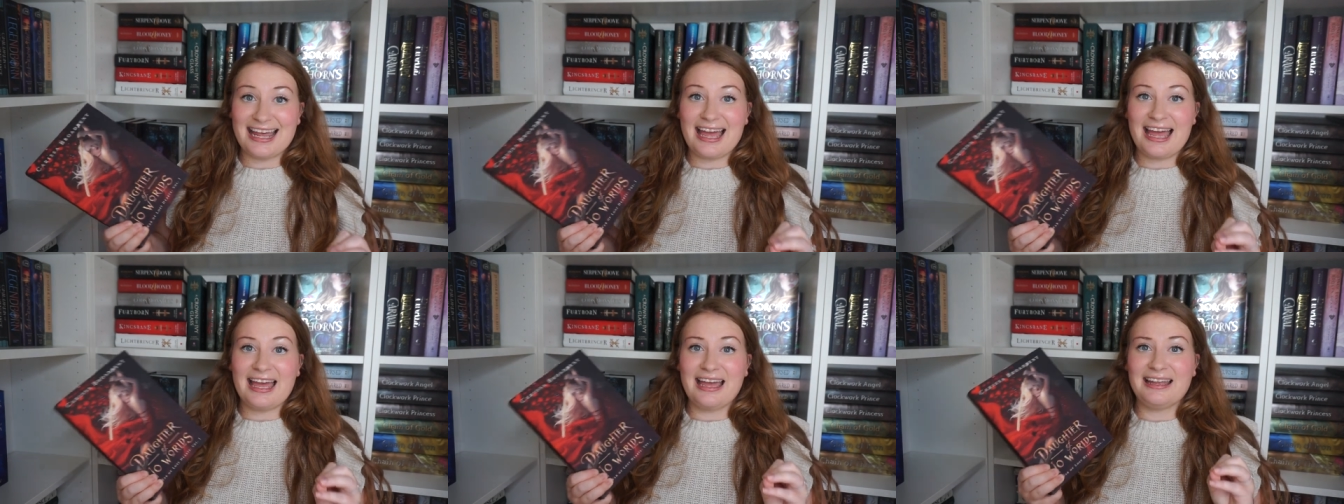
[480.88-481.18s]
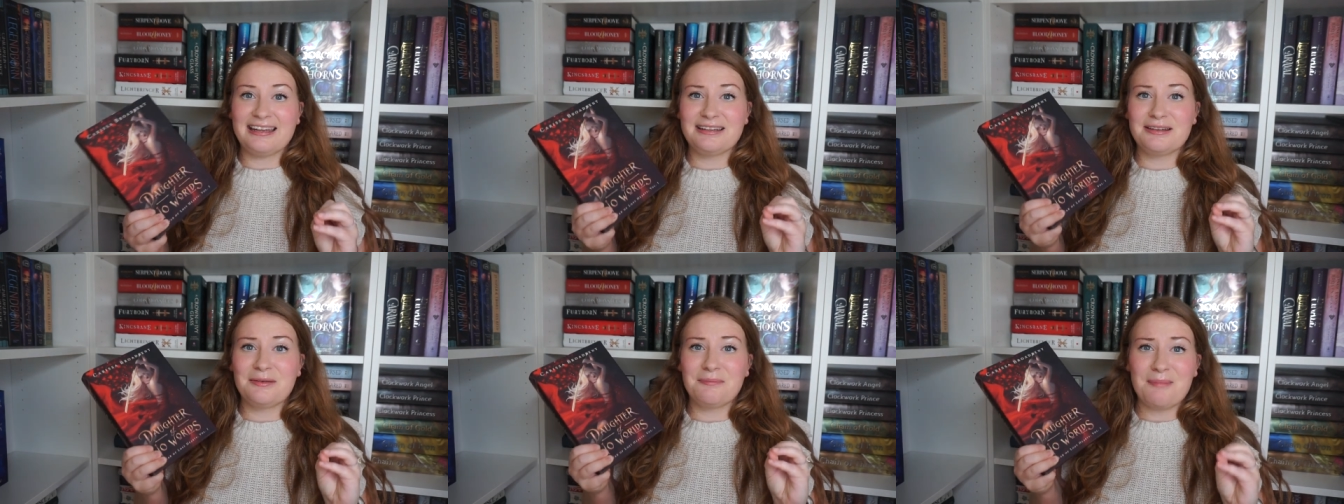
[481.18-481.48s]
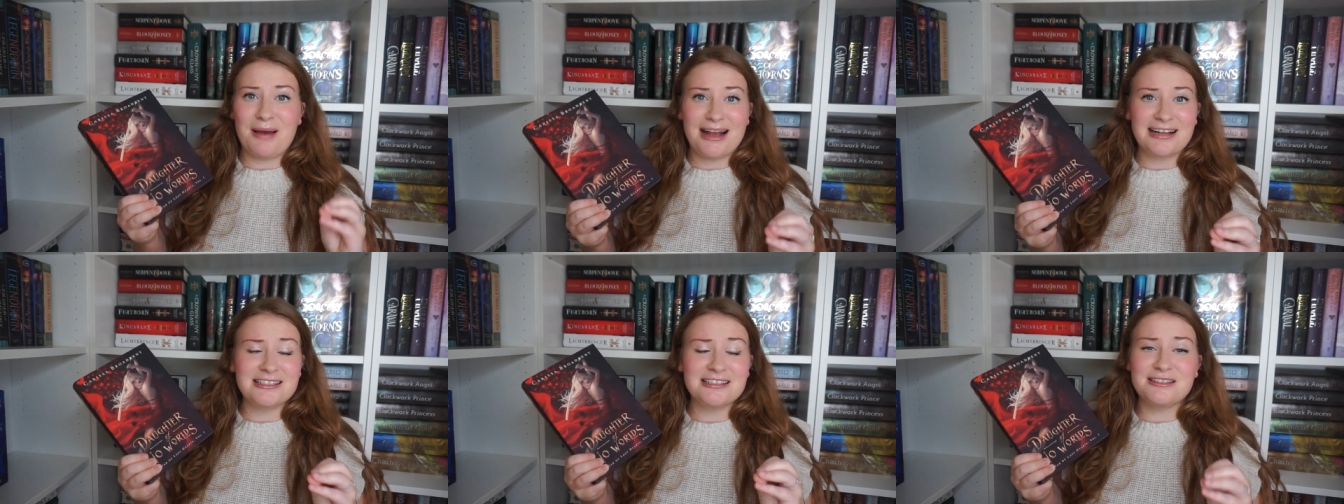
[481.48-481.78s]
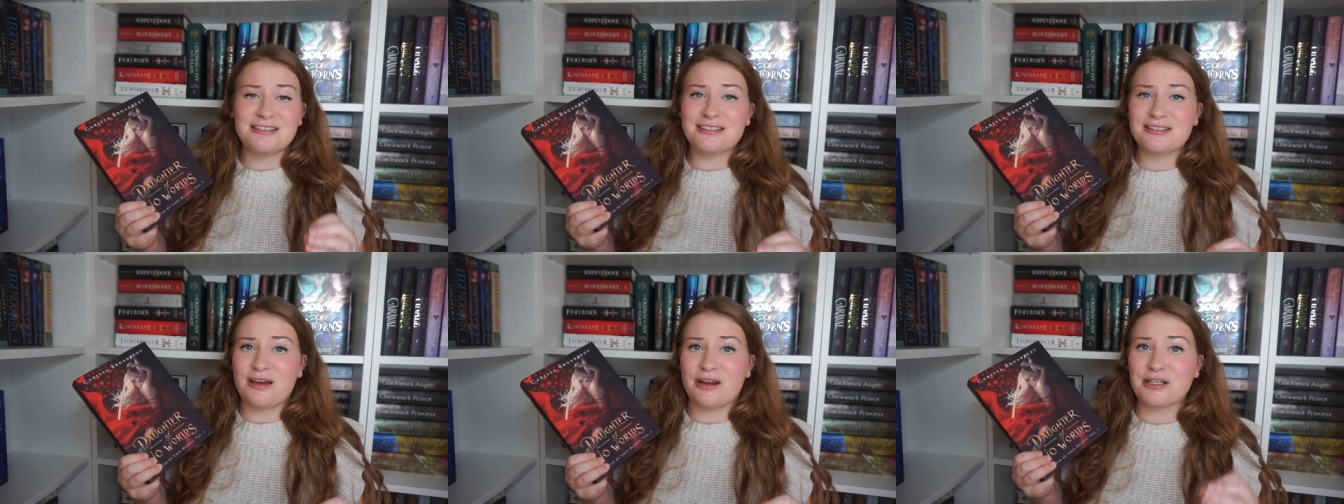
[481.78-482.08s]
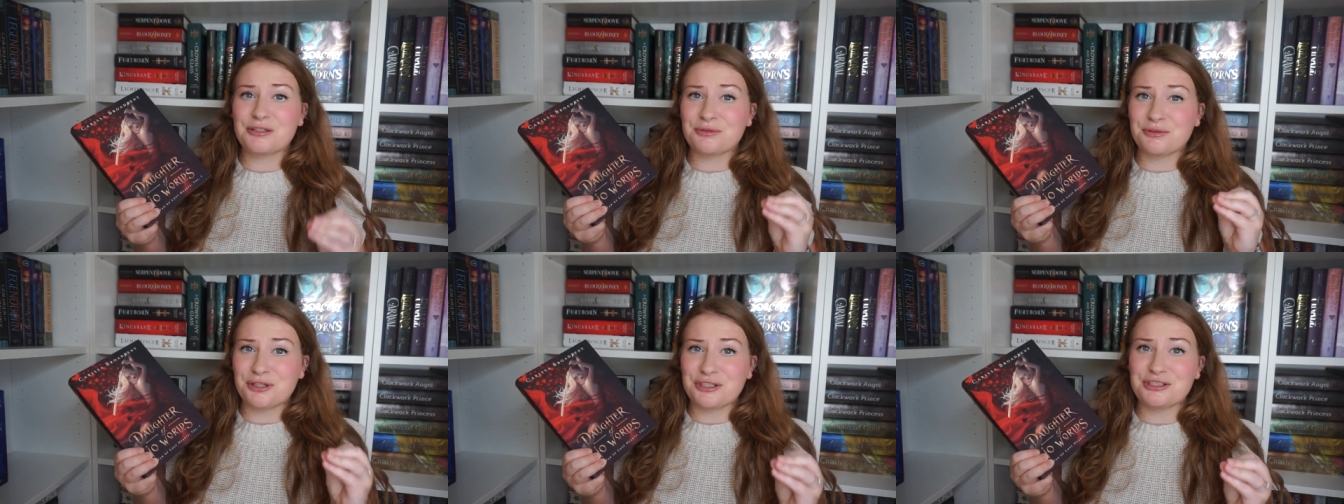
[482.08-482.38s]
and Max and
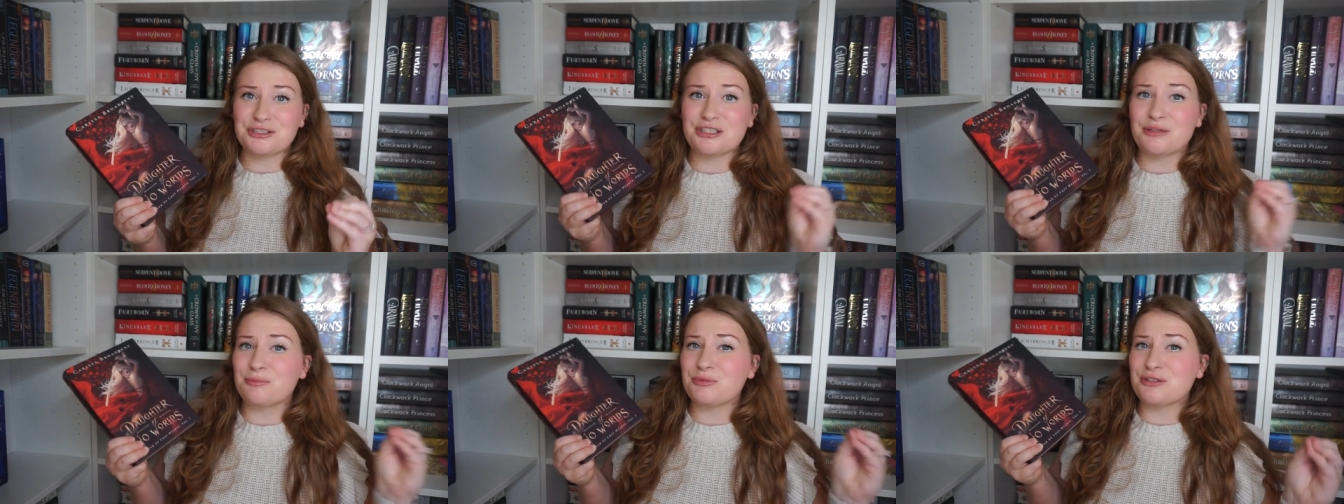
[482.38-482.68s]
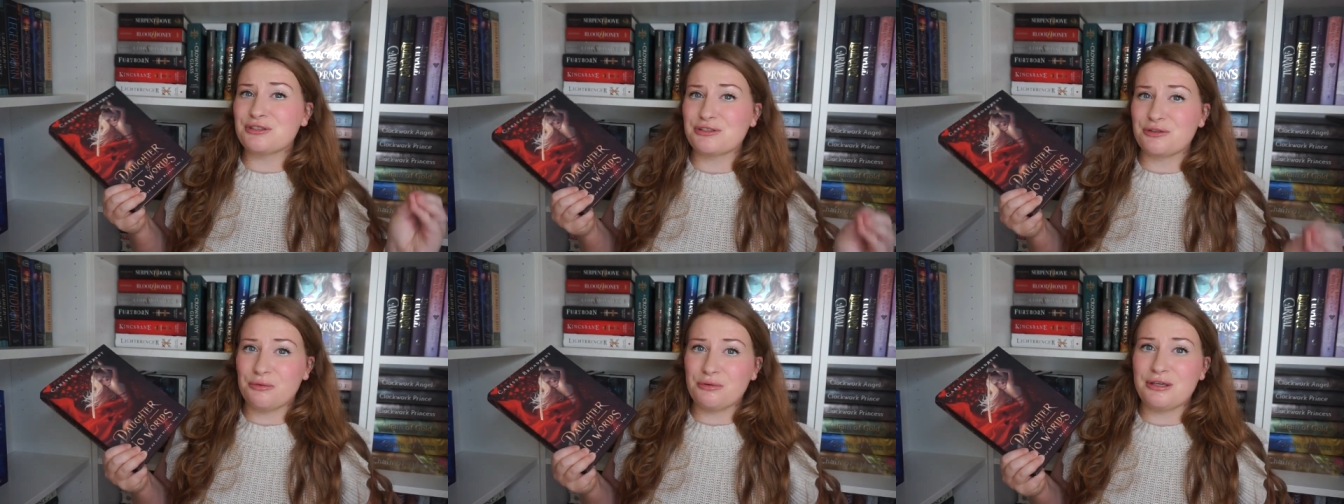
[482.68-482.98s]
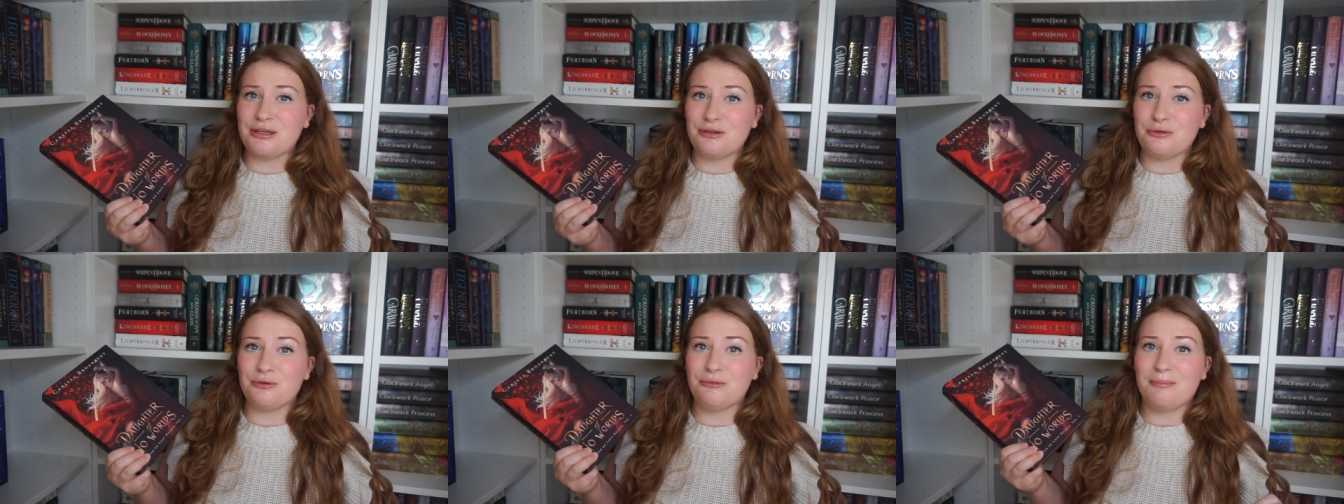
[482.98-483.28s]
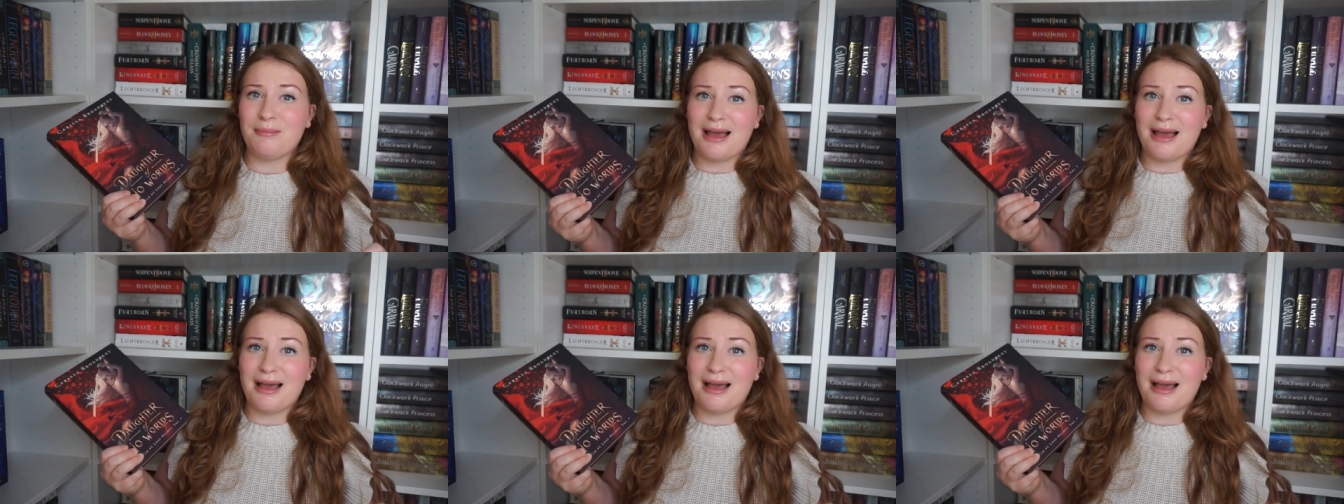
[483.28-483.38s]
Tasana's relationship was so cute.